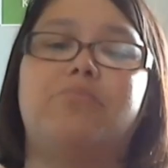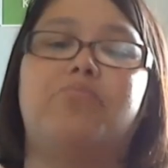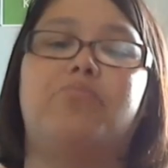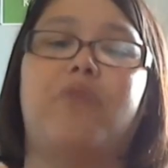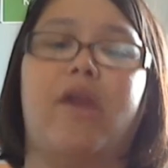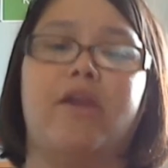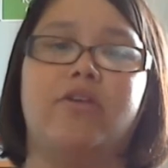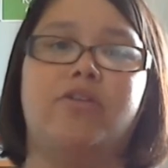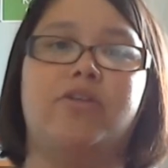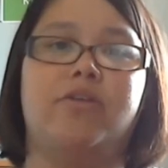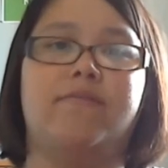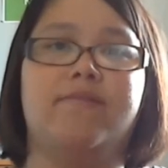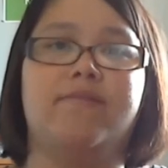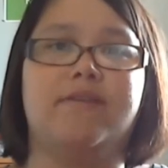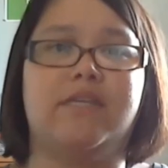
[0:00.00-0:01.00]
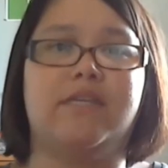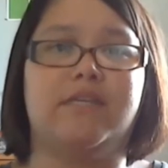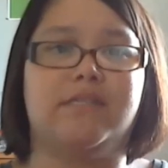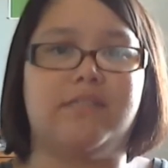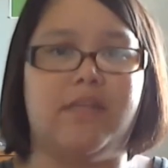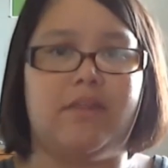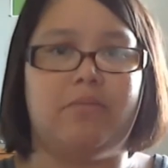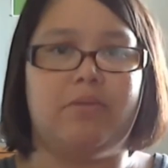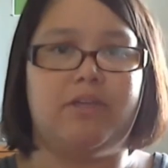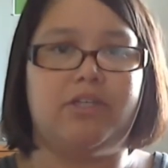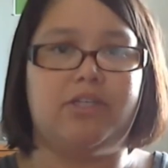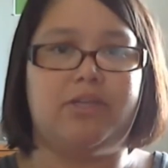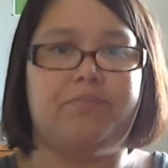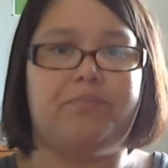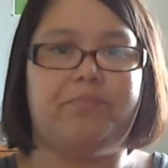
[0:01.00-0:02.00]
prayer service and a
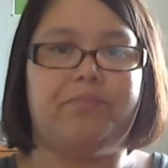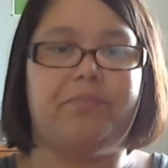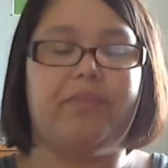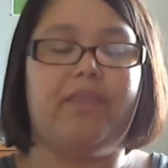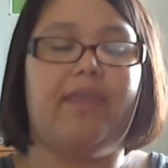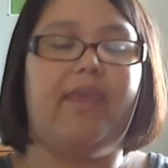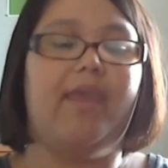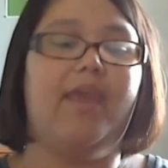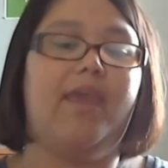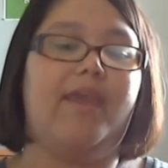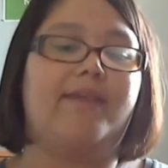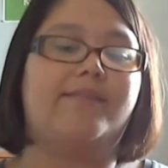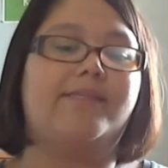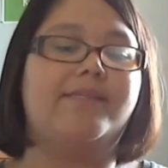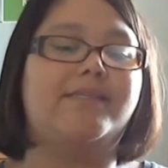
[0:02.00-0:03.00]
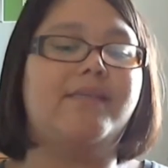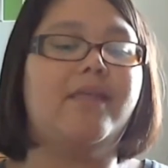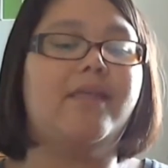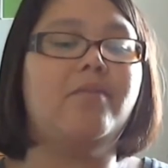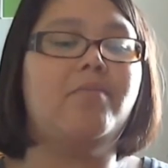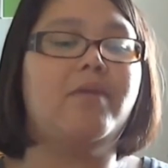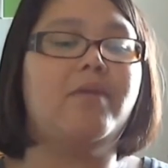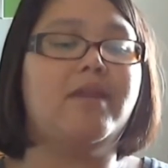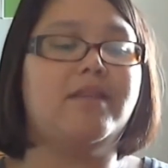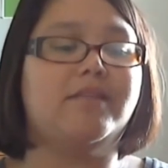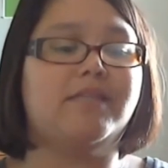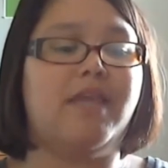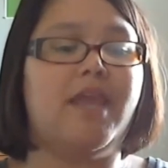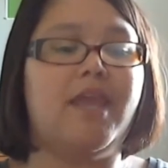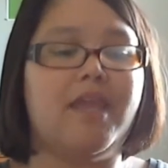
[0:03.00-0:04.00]
celebration. It's
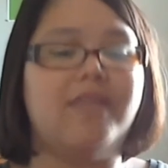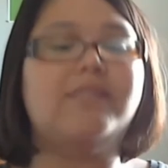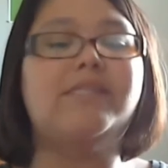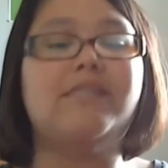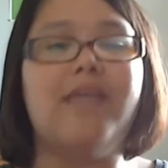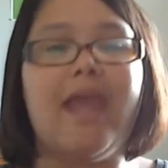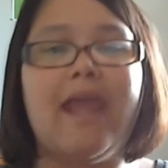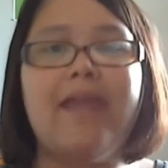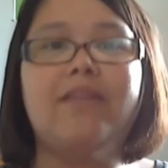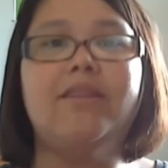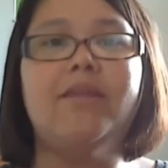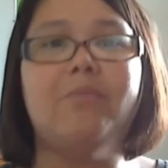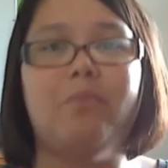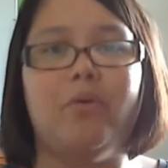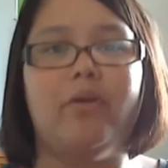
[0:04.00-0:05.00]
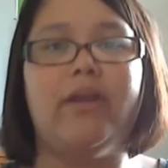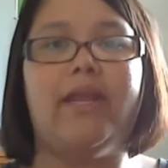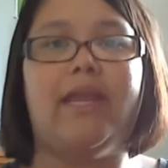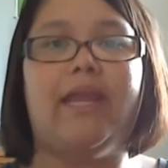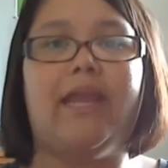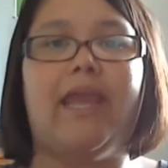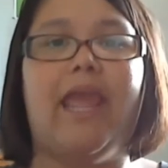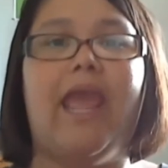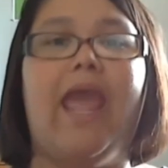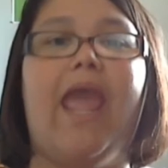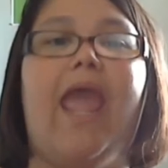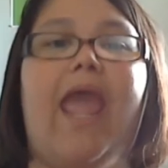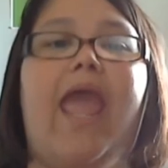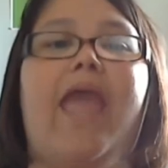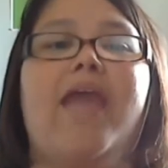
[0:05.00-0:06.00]
to end the mourning
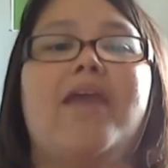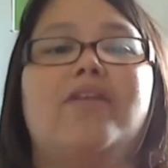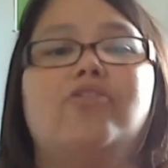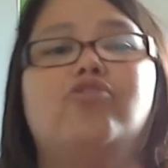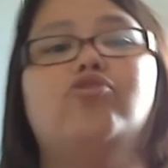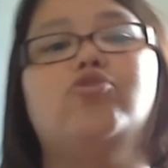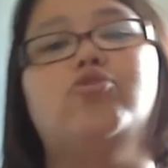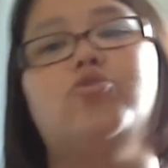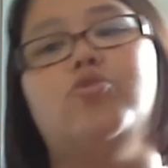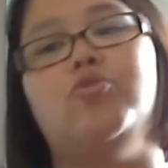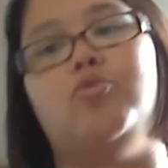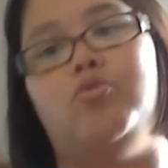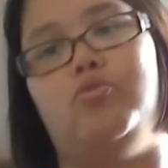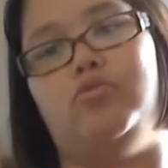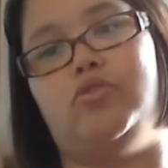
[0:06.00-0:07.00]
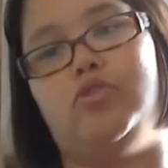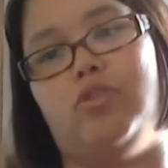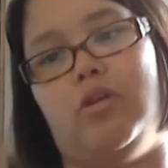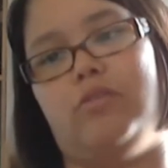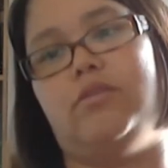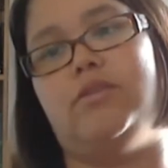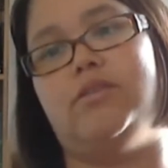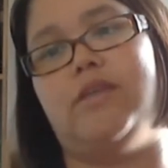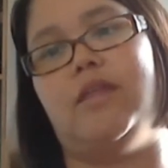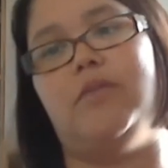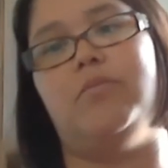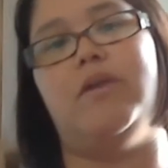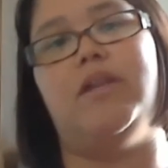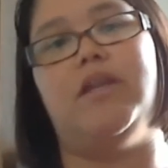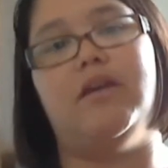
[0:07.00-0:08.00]
and to start the
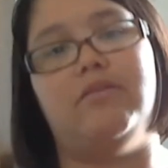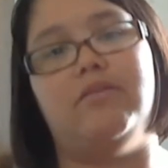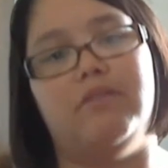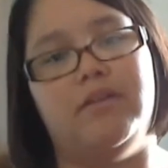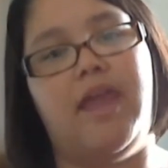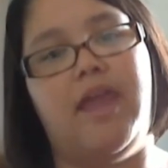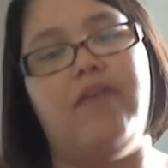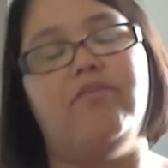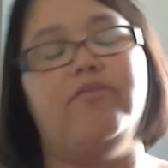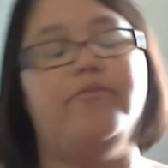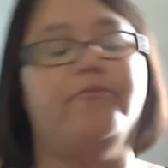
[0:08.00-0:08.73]
celebrating of their life.